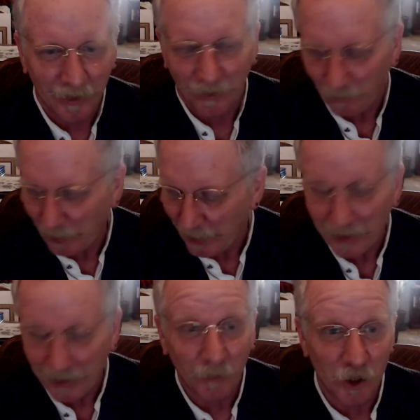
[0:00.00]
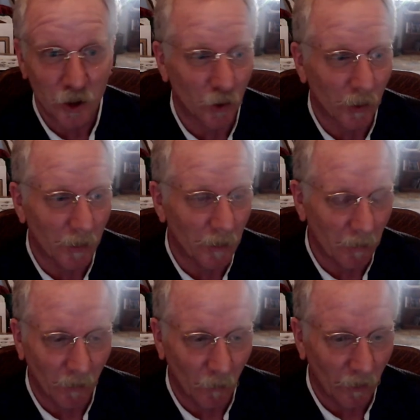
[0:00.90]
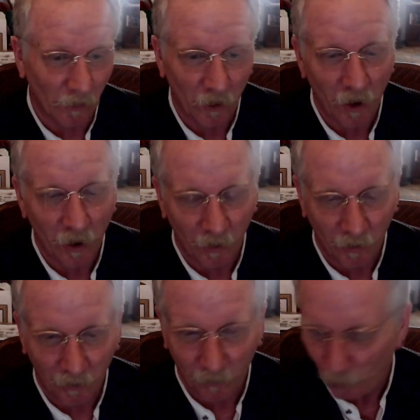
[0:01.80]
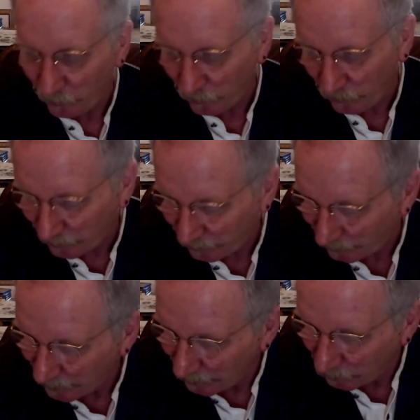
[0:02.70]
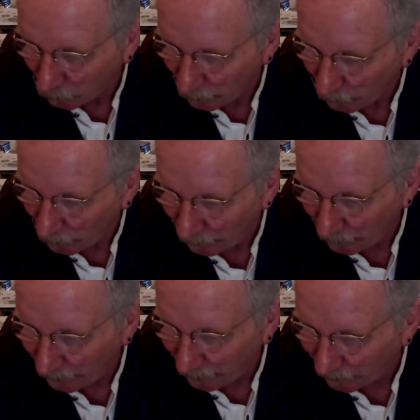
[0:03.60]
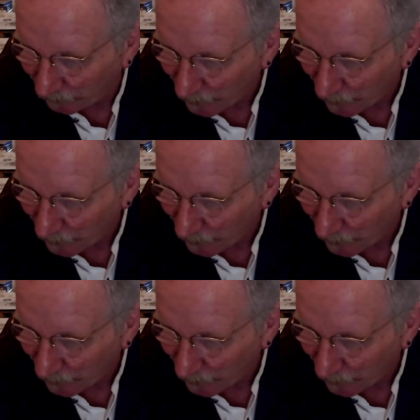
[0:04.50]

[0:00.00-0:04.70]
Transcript: Hate to be a jury member in one of those hardwood seats during one of these.